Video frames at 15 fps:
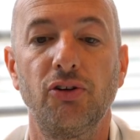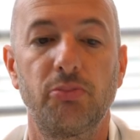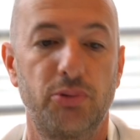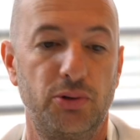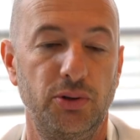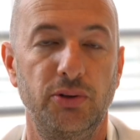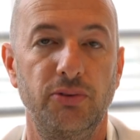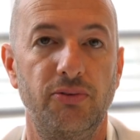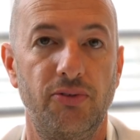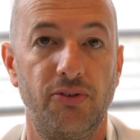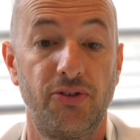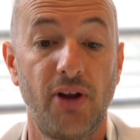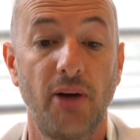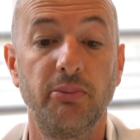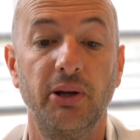has proved
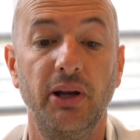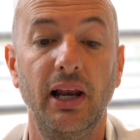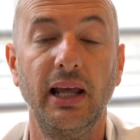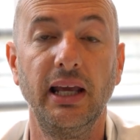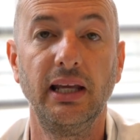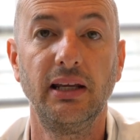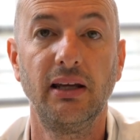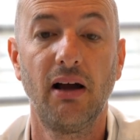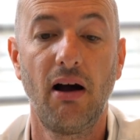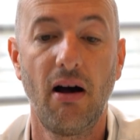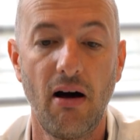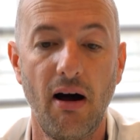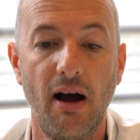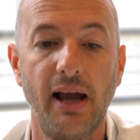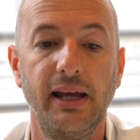stubbornly
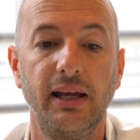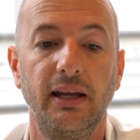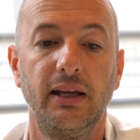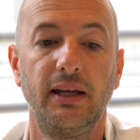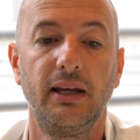high,